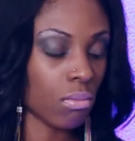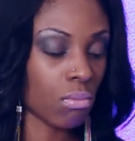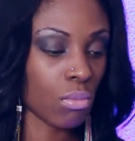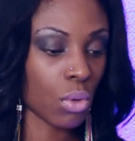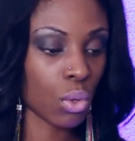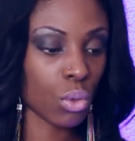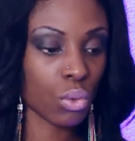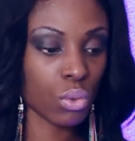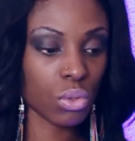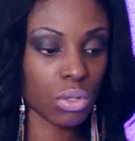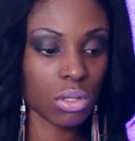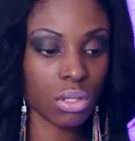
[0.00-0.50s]

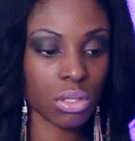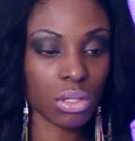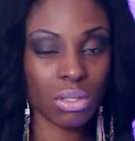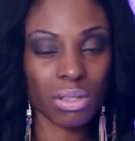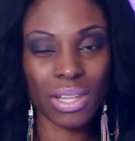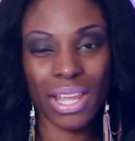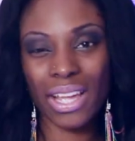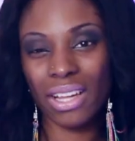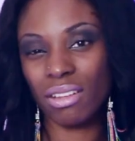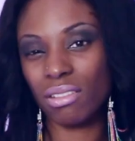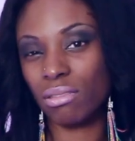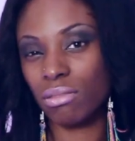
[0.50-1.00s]
most
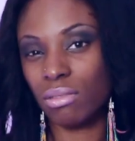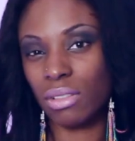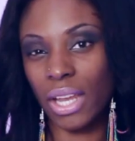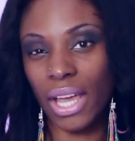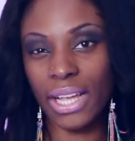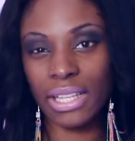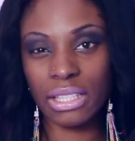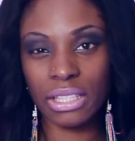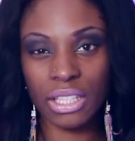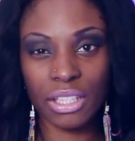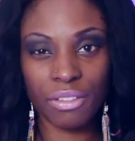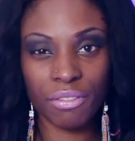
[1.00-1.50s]
like
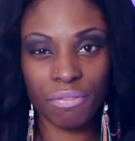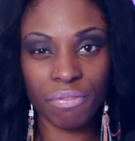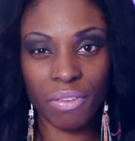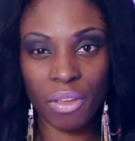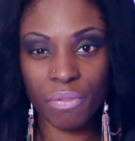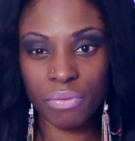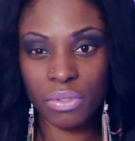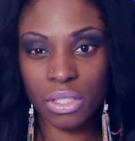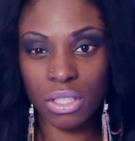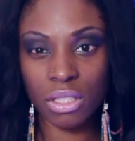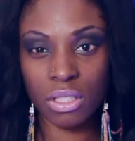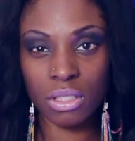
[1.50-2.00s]

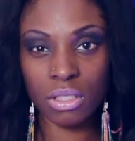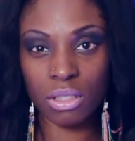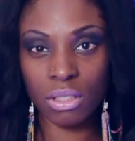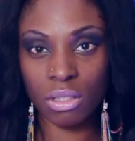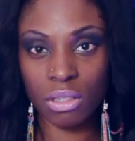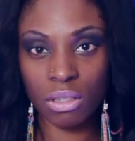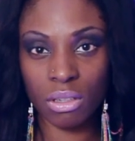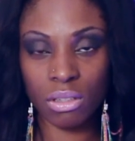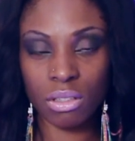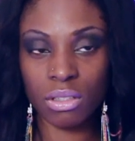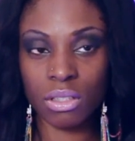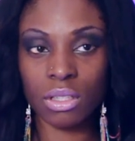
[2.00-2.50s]
1950s
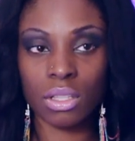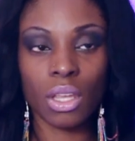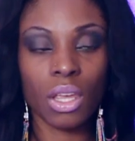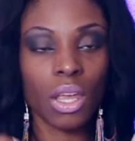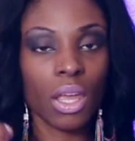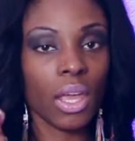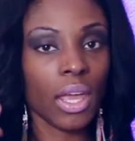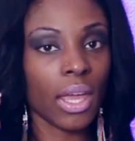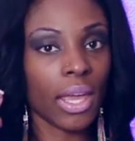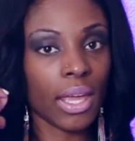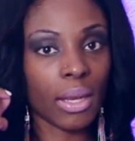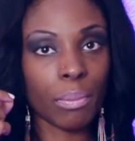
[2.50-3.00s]
looks,
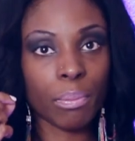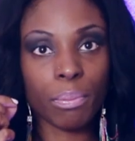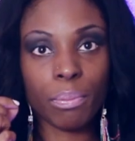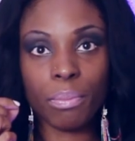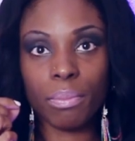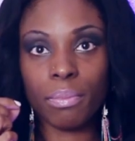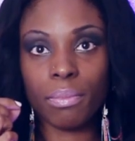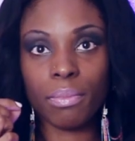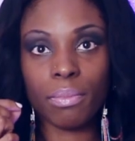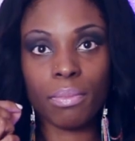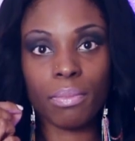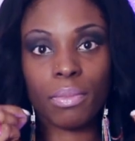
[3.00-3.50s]

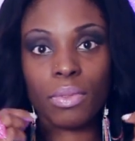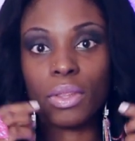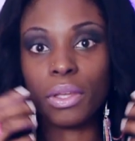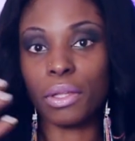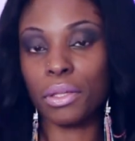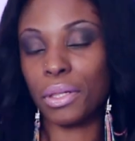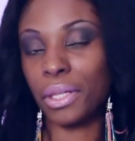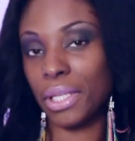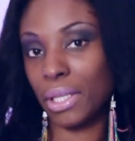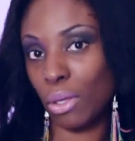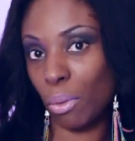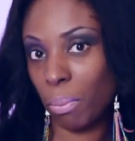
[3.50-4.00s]
the
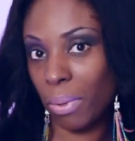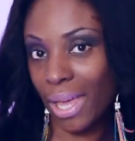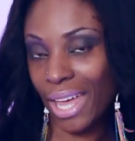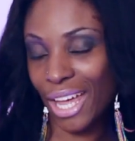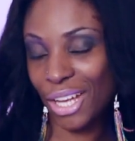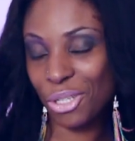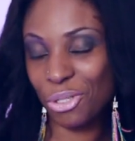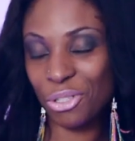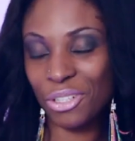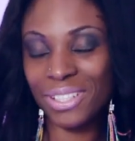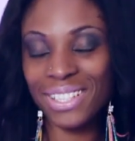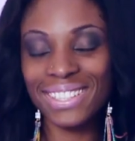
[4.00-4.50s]

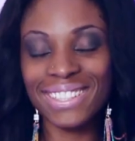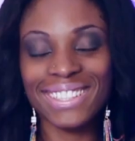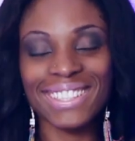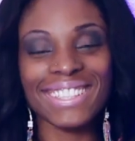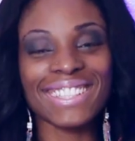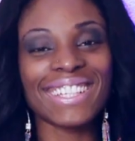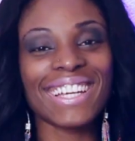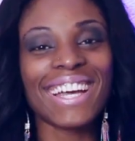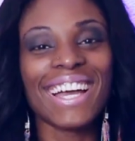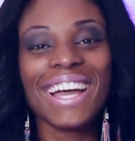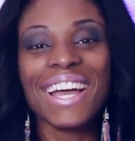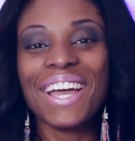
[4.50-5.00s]
Cleopatra
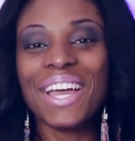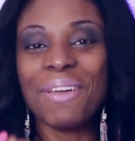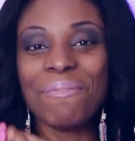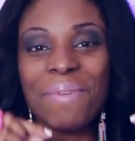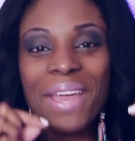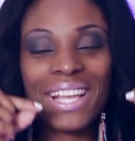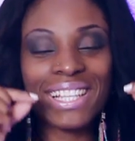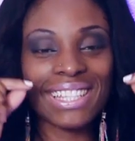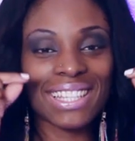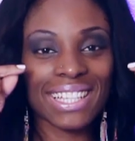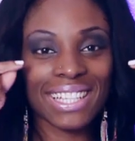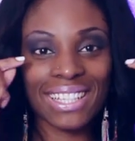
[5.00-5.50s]
look.
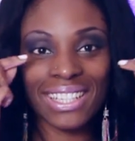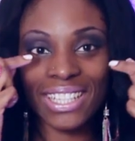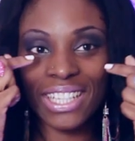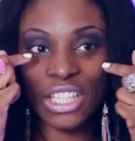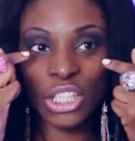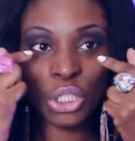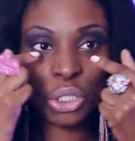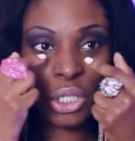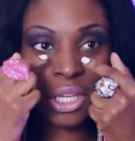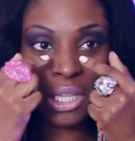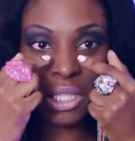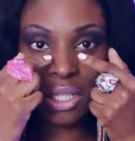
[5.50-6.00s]
Basically,
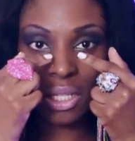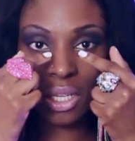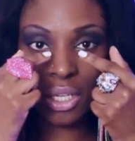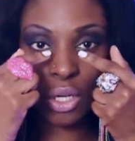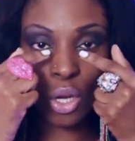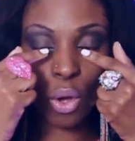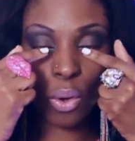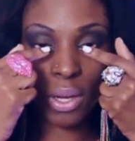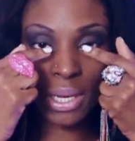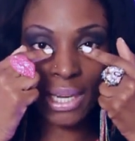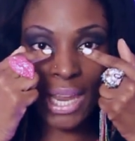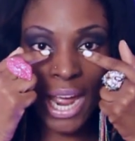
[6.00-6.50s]
it's just, you
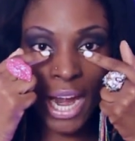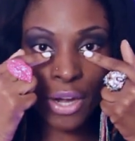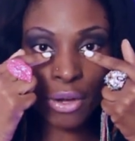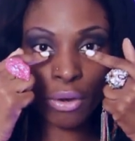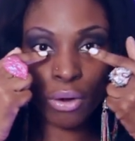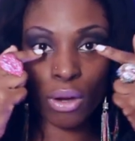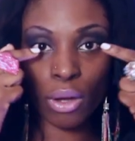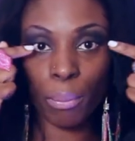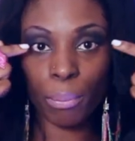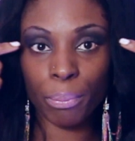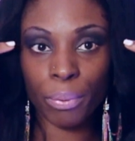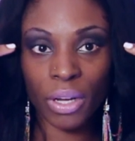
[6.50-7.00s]
know, a
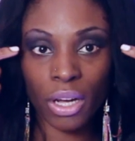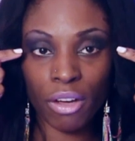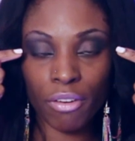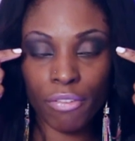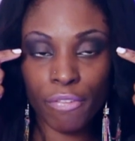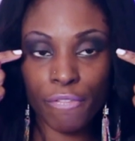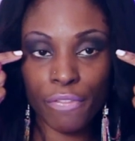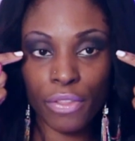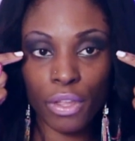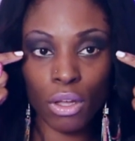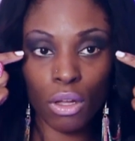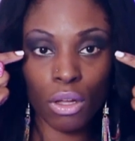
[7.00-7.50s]
liner
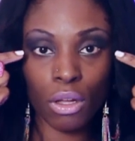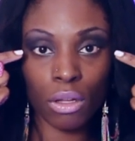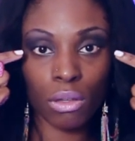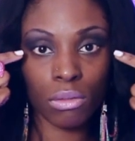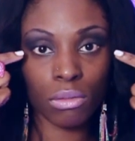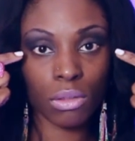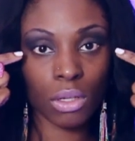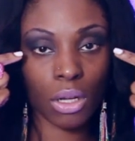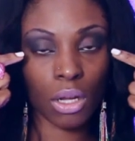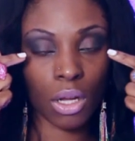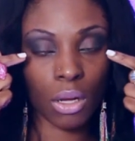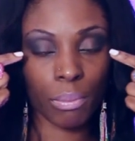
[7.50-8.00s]
above
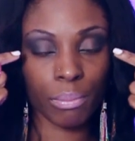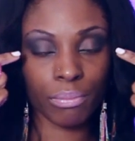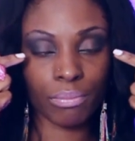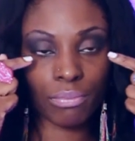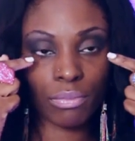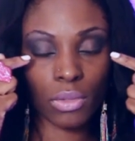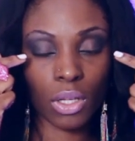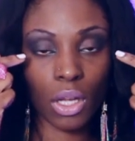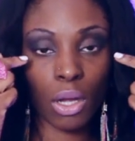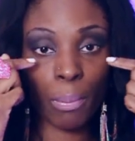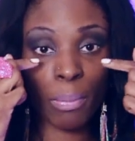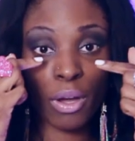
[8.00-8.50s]
the
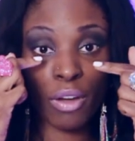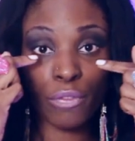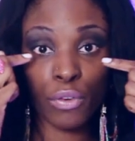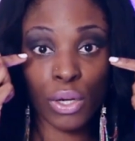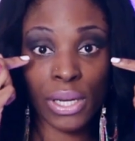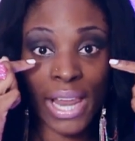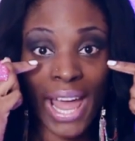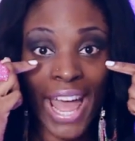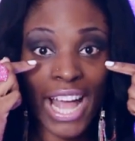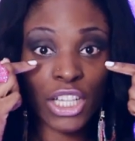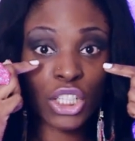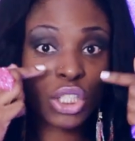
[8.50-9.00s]
above
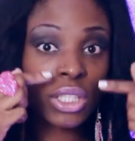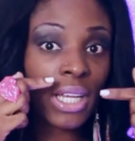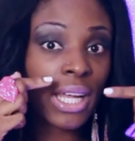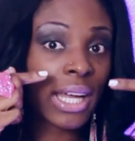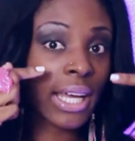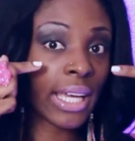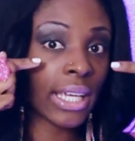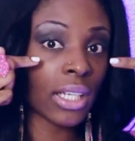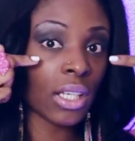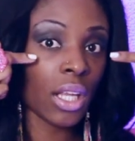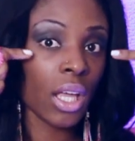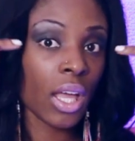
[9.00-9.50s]
your lash
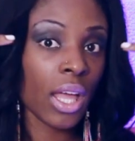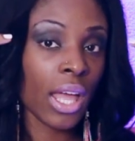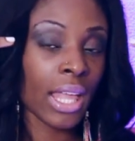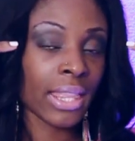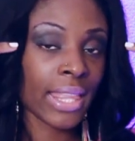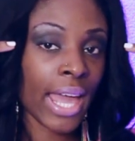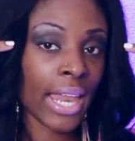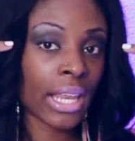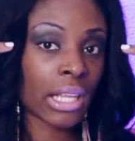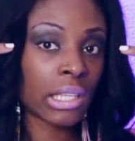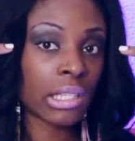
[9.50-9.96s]
line that